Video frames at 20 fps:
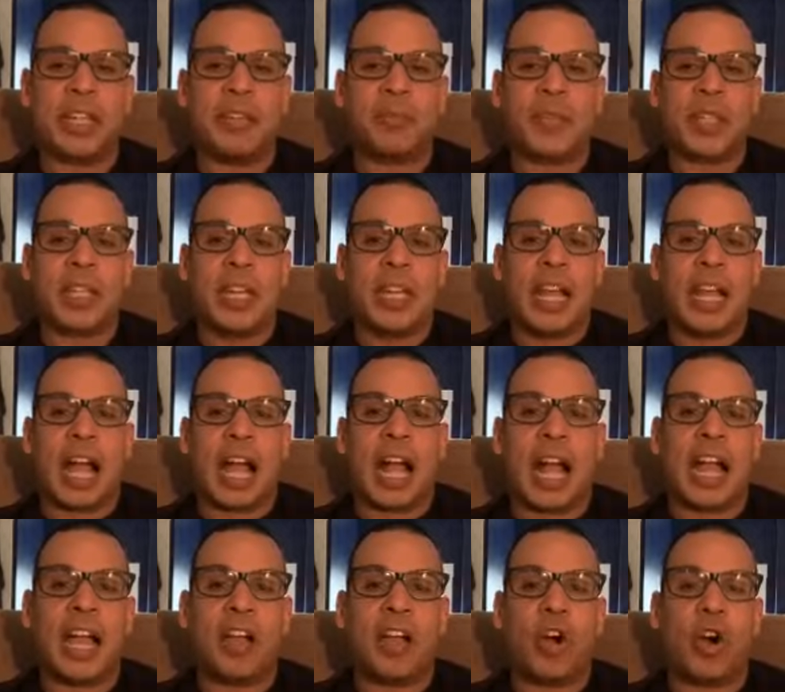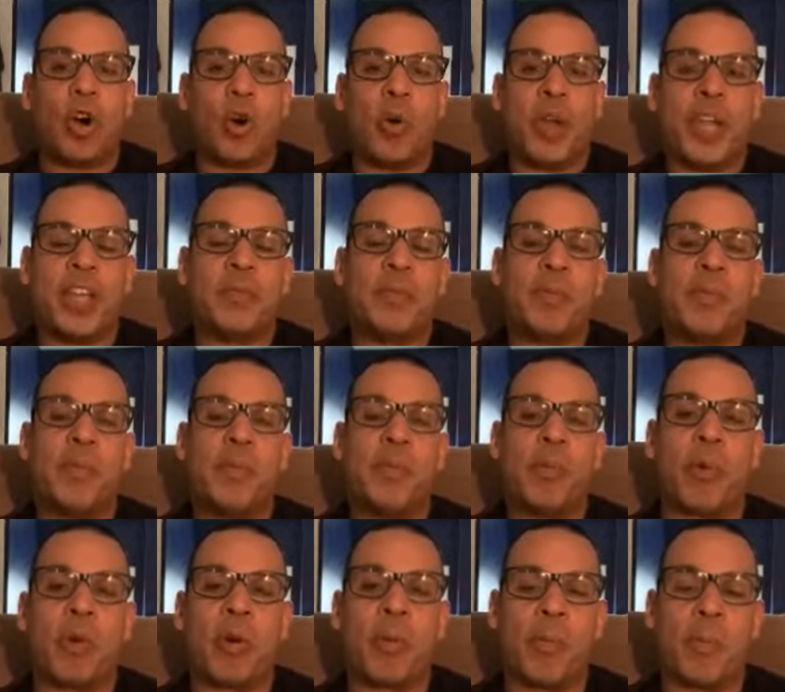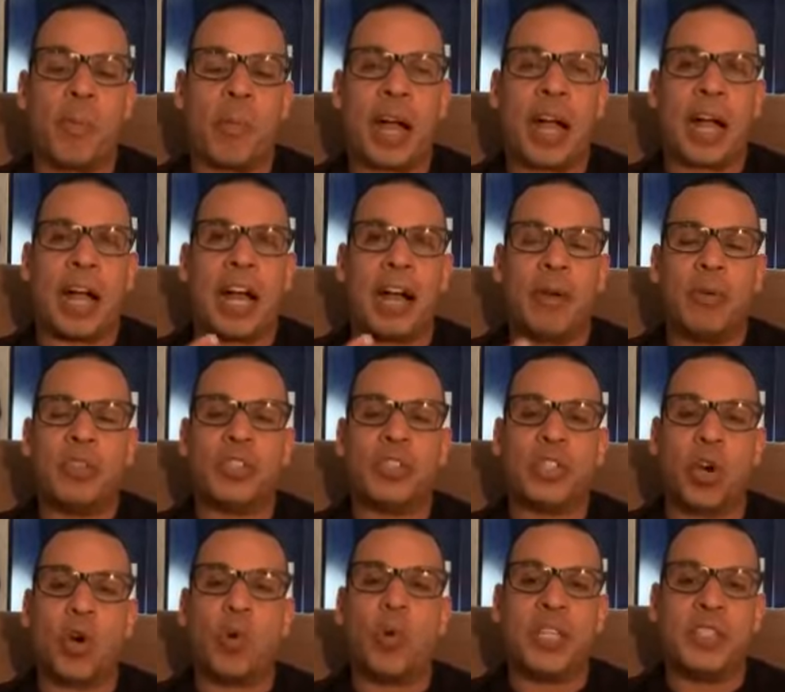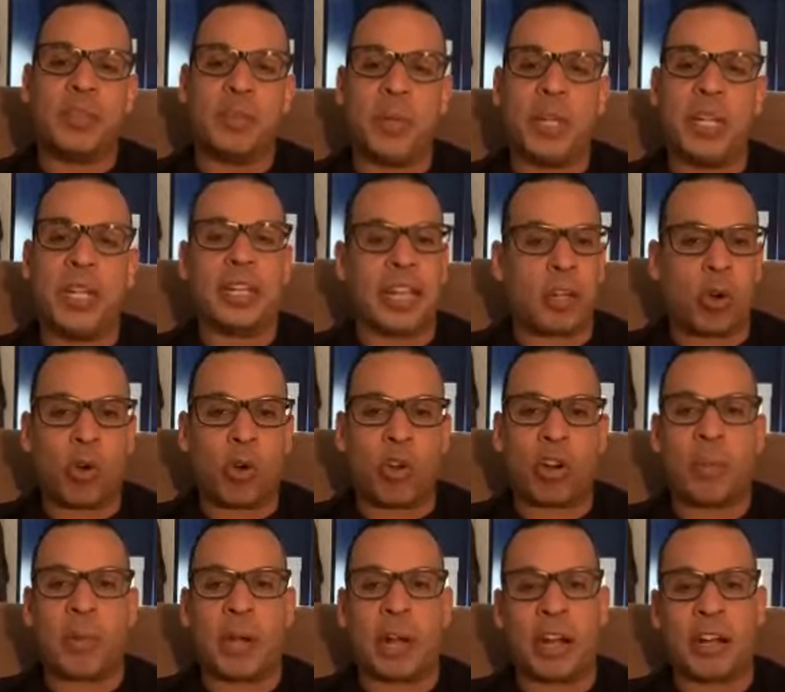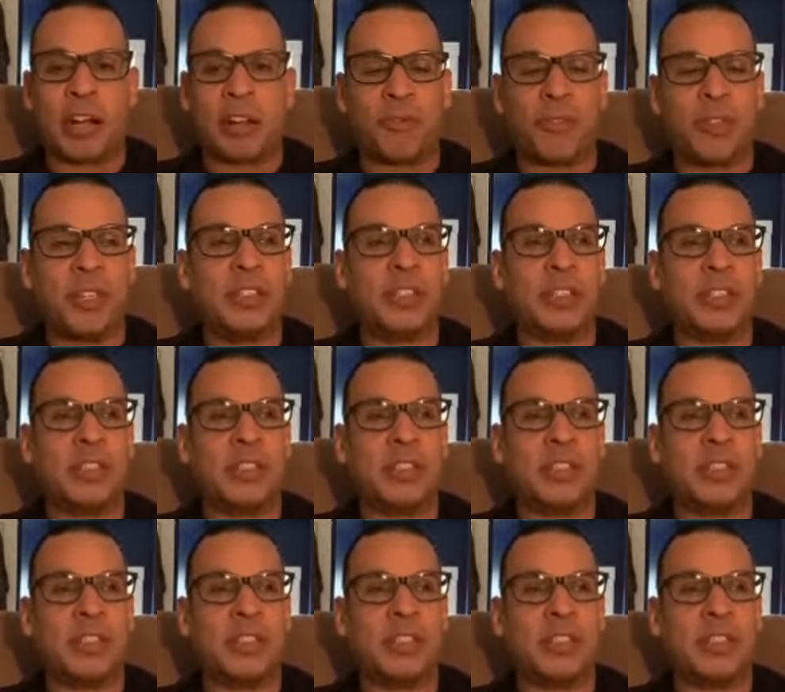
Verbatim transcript: I always were I was always big like autobiographies and stuff that